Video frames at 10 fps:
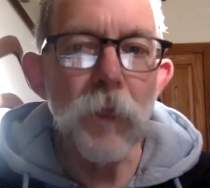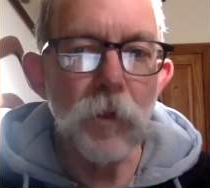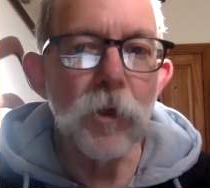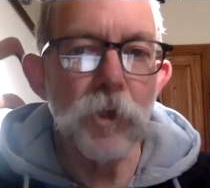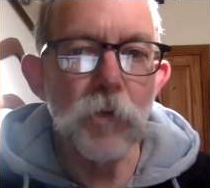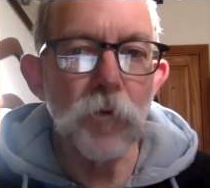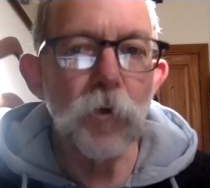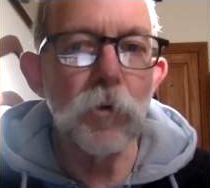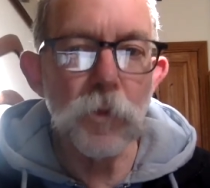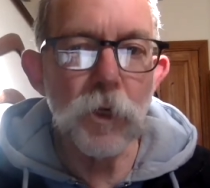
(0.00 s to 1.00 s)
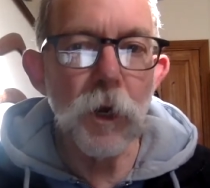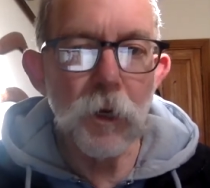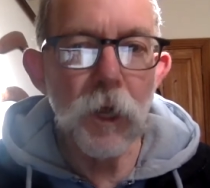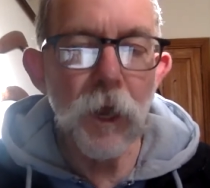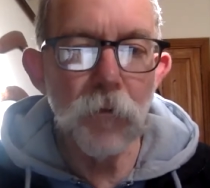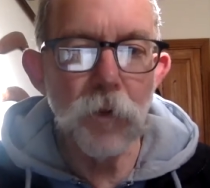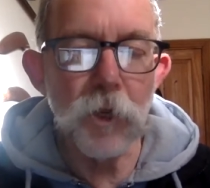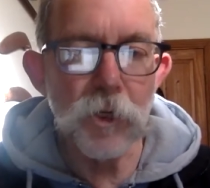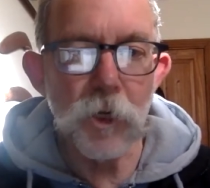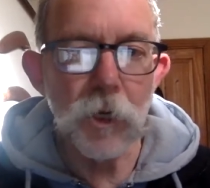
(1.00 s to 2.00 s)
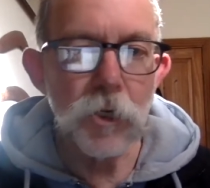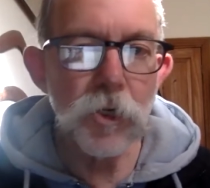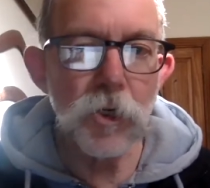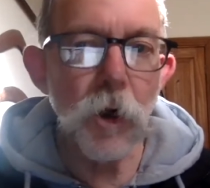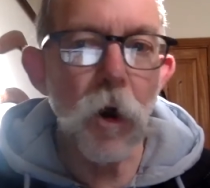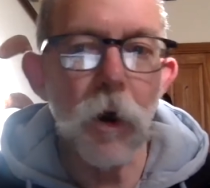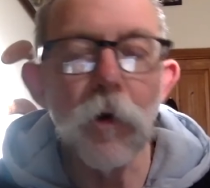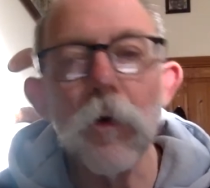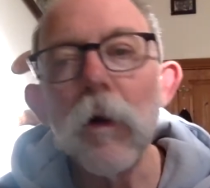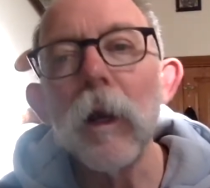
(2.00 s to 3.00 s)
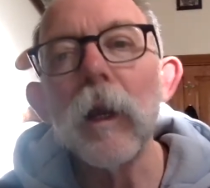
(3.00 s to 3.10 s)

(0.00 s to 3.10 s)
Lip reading: this film's going to have this style